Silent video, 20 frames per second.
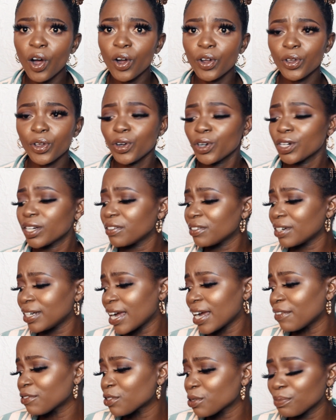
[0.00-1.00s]
You don't really
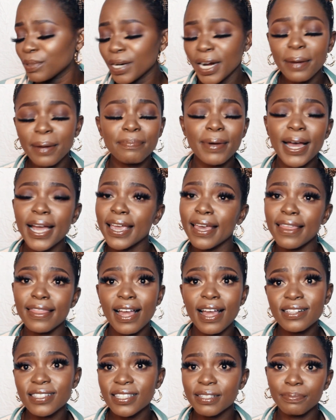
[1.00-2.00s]
have to break a bank, and
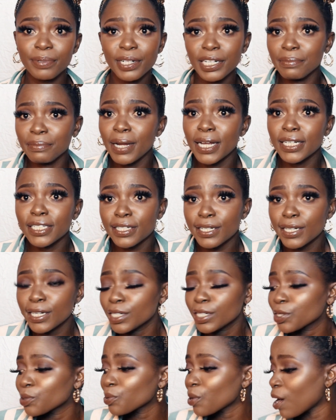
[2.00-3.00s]
that's pretty much
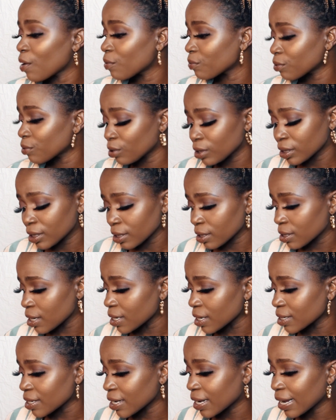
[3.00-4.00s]
it. You have all this. That
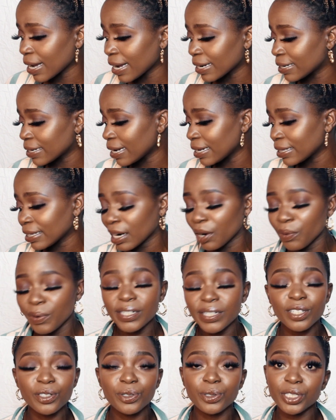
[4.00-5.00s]
is a guideline that I
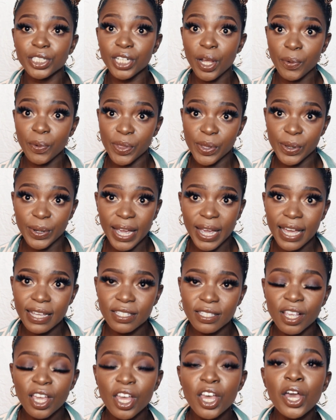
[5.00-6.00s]
wanted to share with you guys.